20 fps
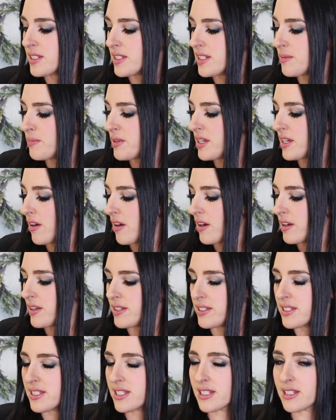to be
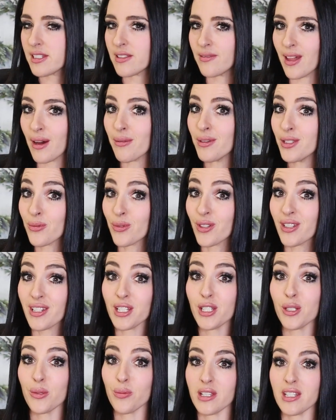honest. That was really
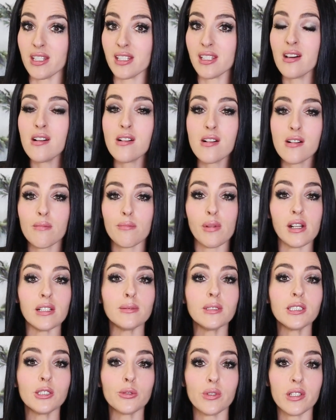sweet, but it
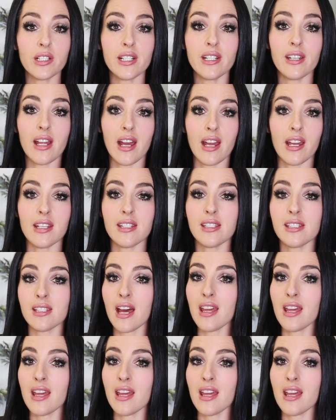was really nice.